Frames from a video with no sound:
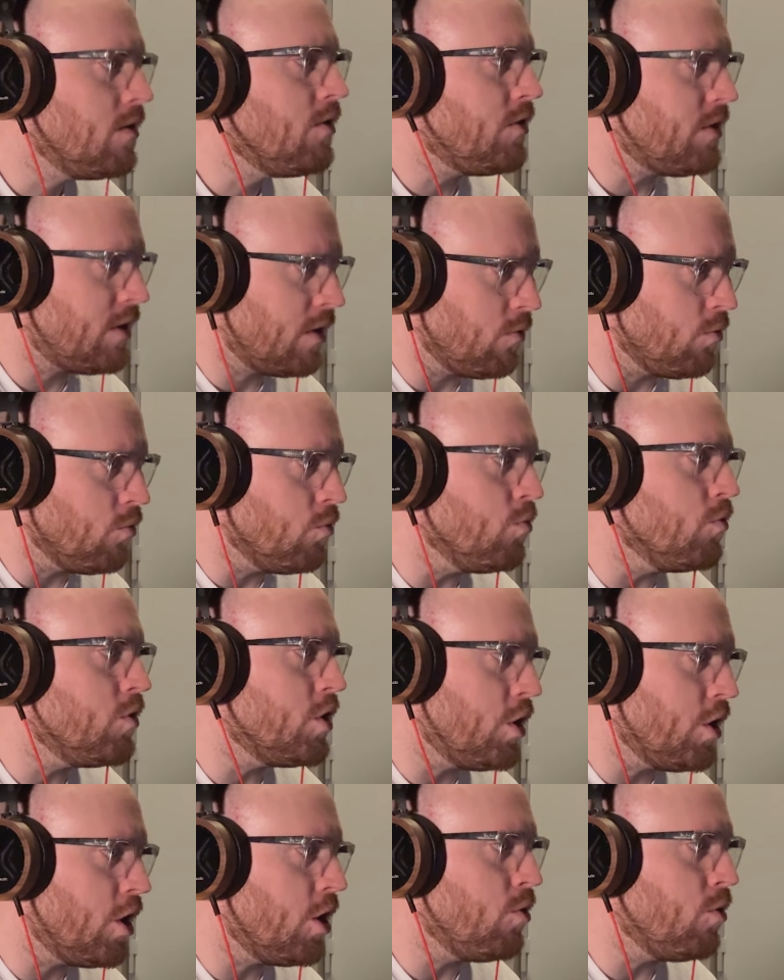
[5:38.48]
Do,
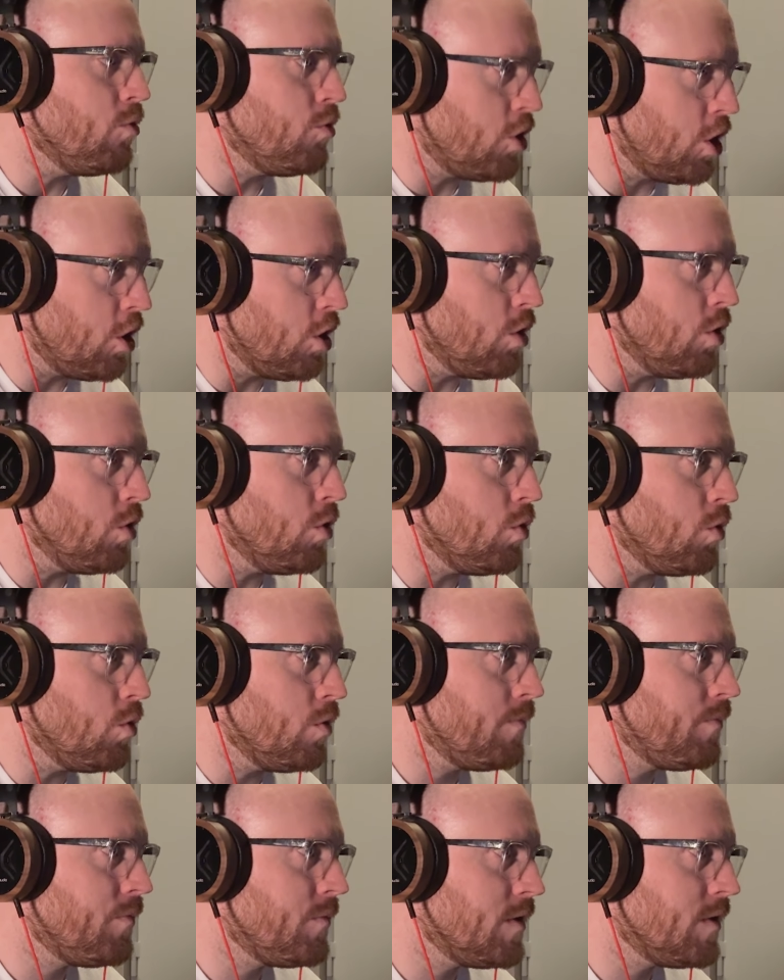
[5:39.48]
do, do, do.
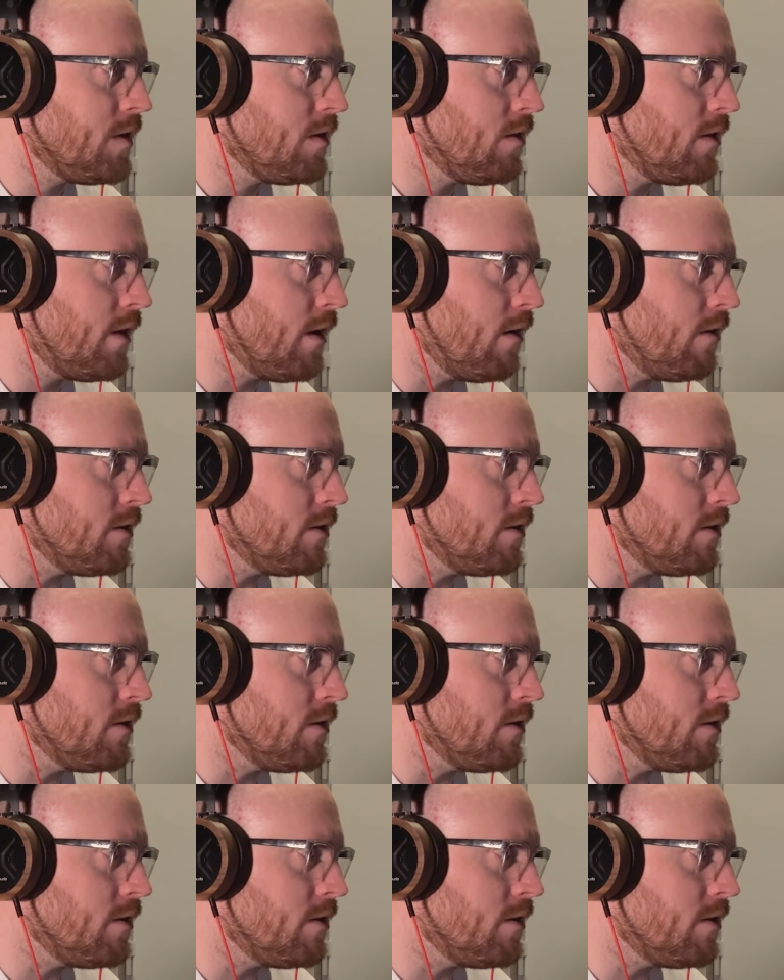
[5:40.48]
There